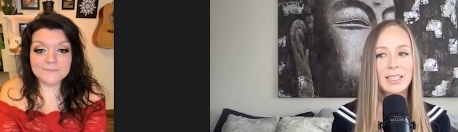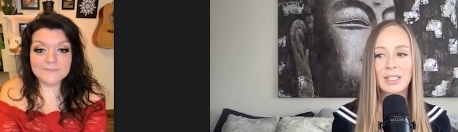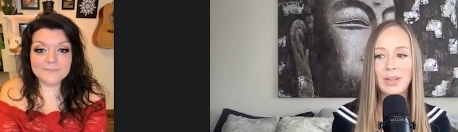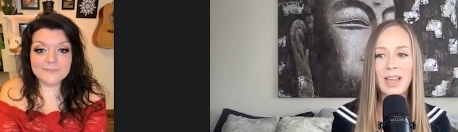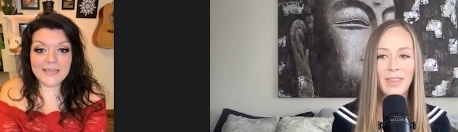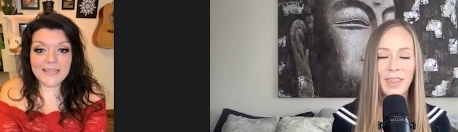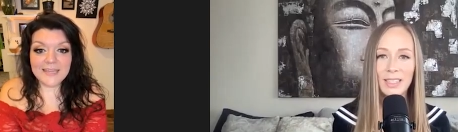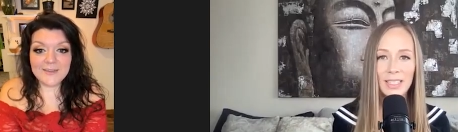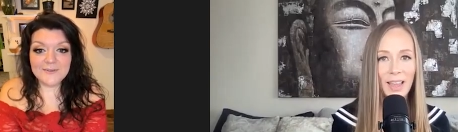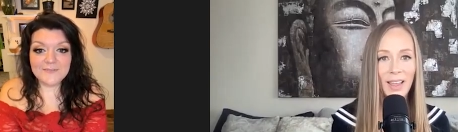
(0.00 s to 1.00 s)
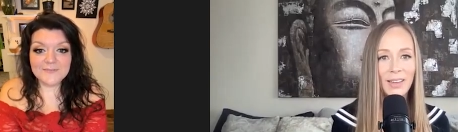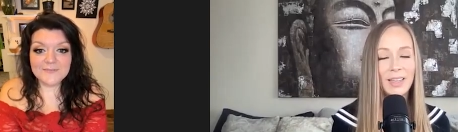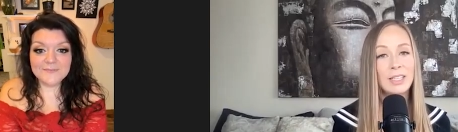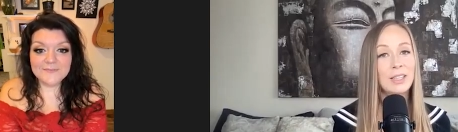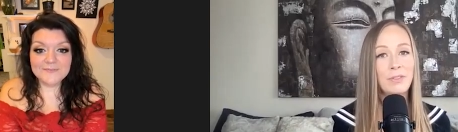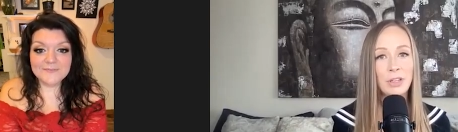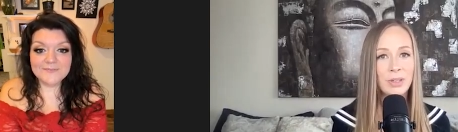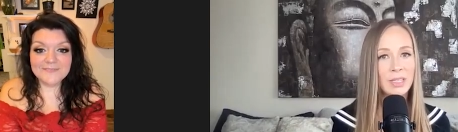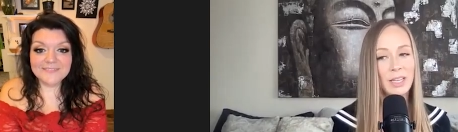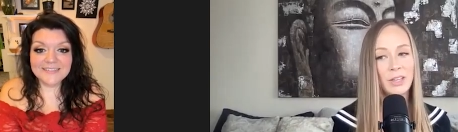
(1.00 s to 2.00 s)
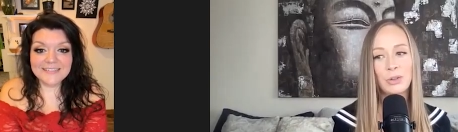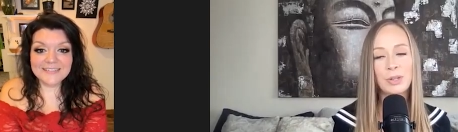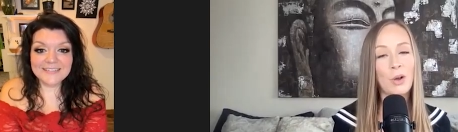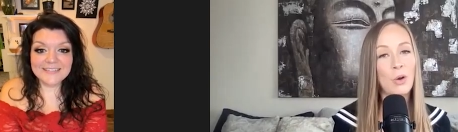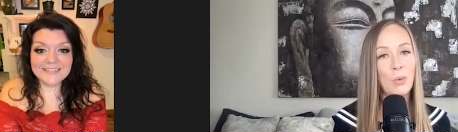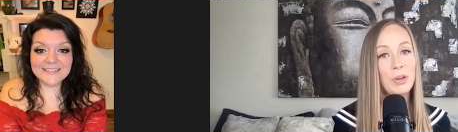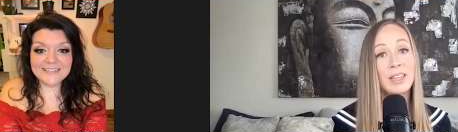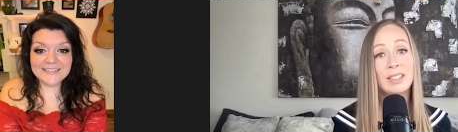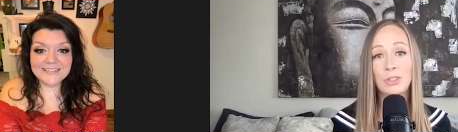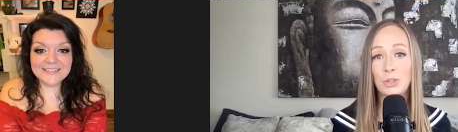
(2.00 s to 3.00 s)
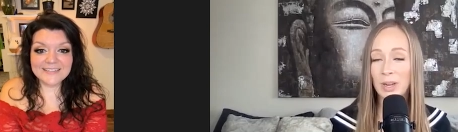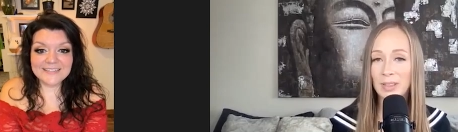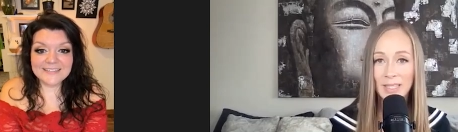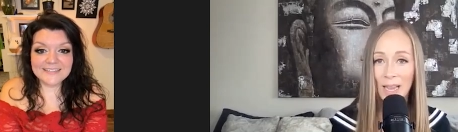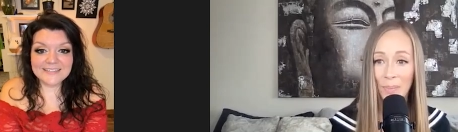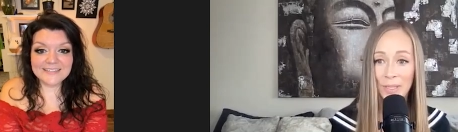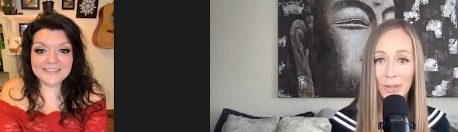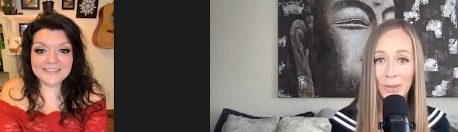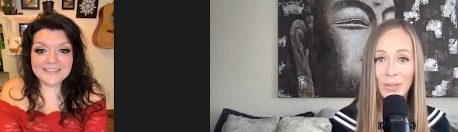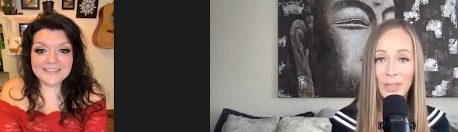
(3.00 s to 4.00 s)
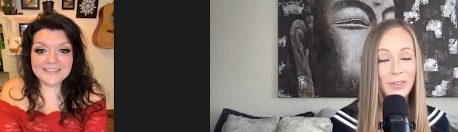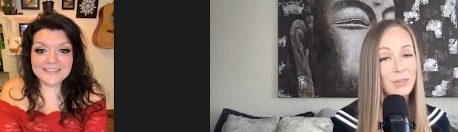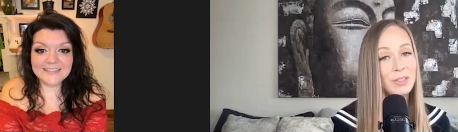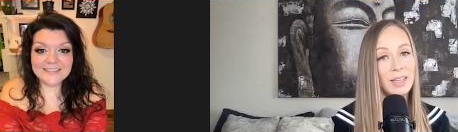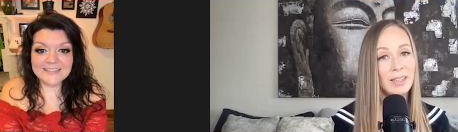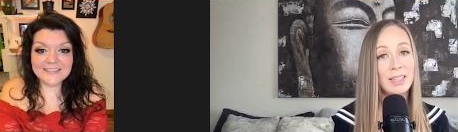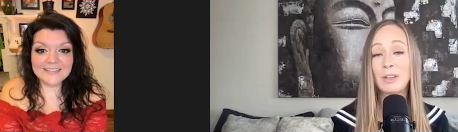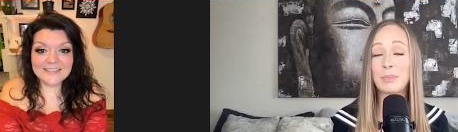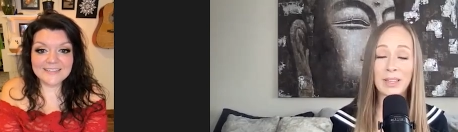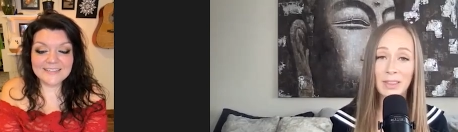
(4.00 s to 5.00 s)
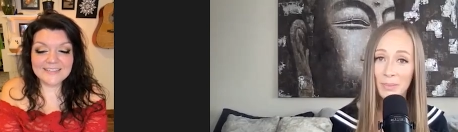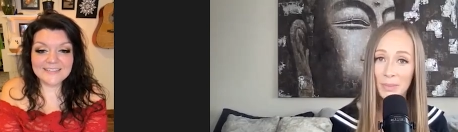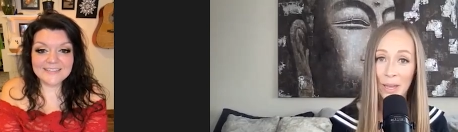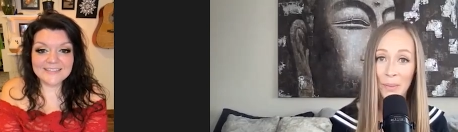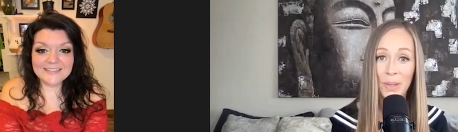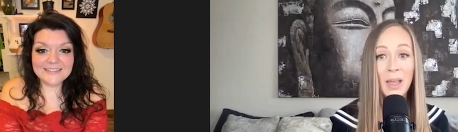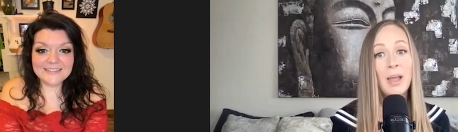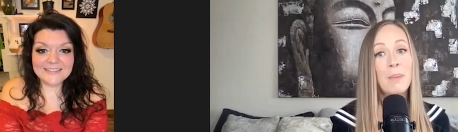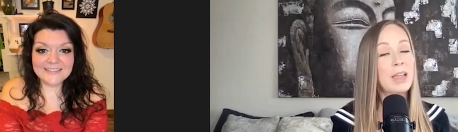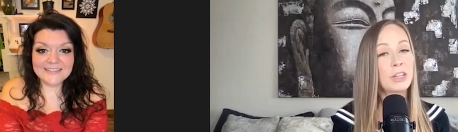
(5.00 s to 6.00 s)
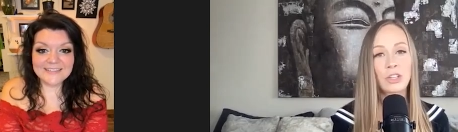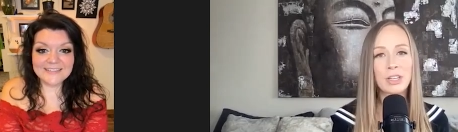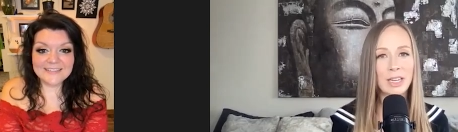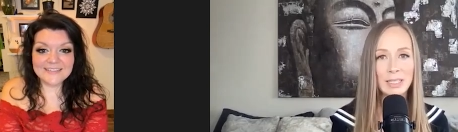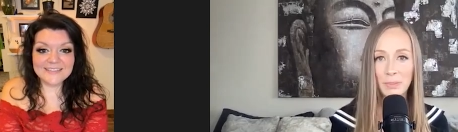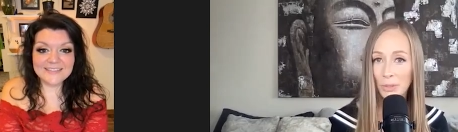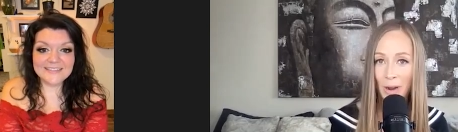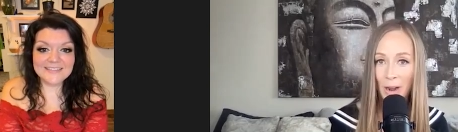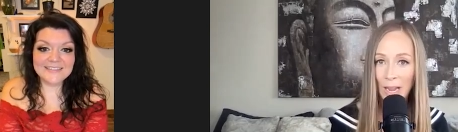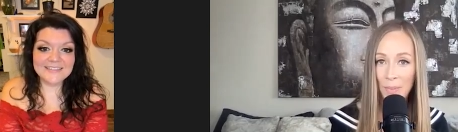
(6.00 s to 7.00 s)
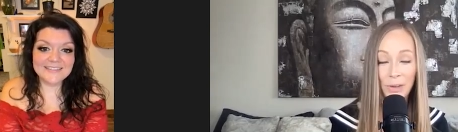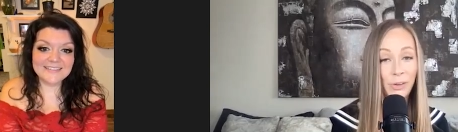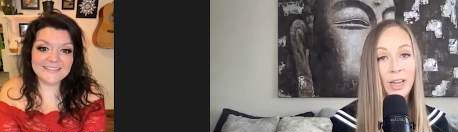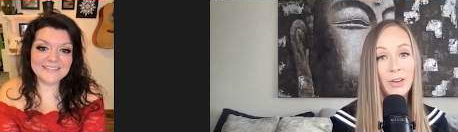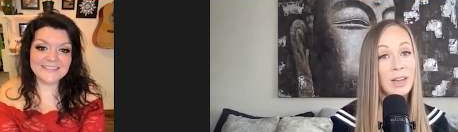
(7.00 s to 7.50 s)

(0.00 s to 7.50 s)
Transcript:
Speaker 1: So, yeah, Thank thanks you. again. And to the viewers, I truly hope you guys enjoyed this episode. If you did, give it a big thumbs up. Make sure you guys subscribe. I create